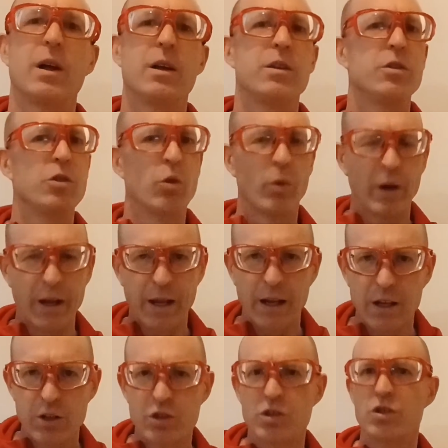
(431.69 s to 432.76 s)
your
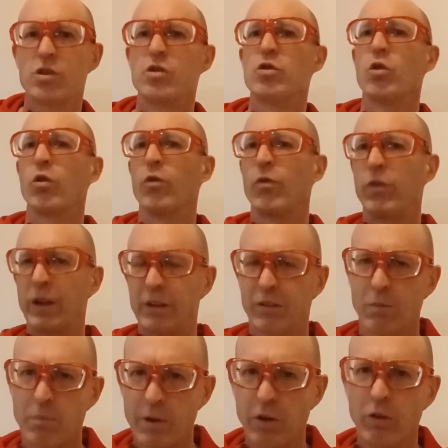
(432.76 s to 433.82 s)
age, your
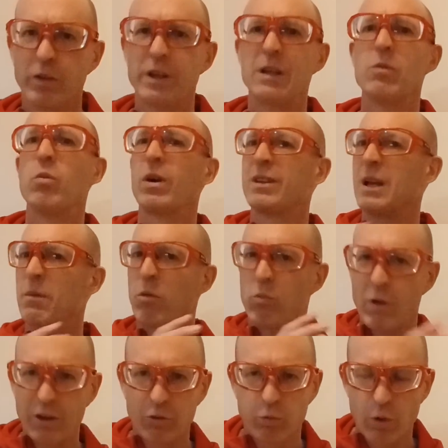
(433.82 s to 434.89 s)
flexibility, what type of
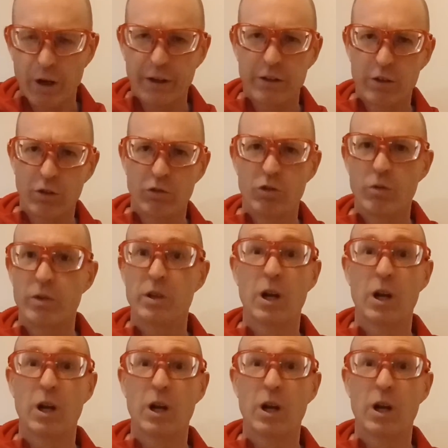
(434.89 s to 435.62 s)
race walking you're doing.